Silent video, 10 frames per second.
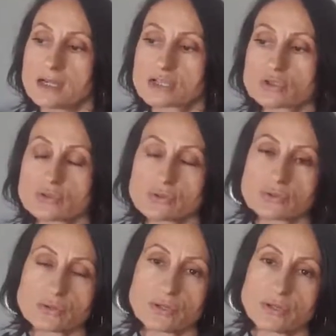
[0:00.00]

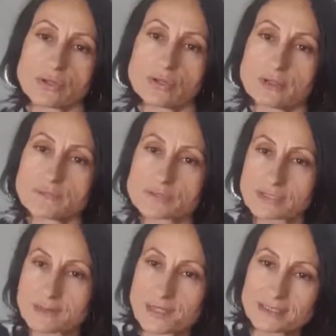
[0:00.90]
So if you
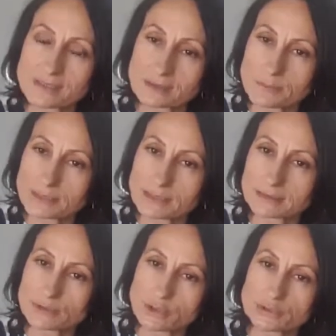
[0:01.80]
see
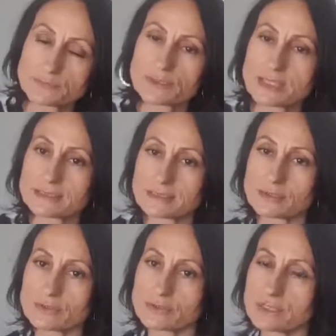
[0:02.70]
medical doctor for that,
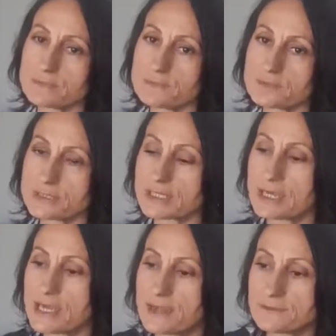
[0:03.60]
they wouldn't
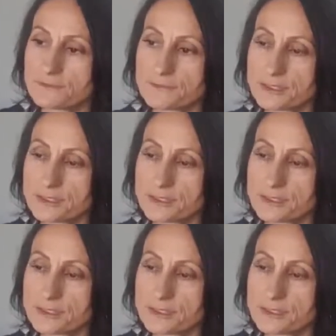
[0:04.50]
have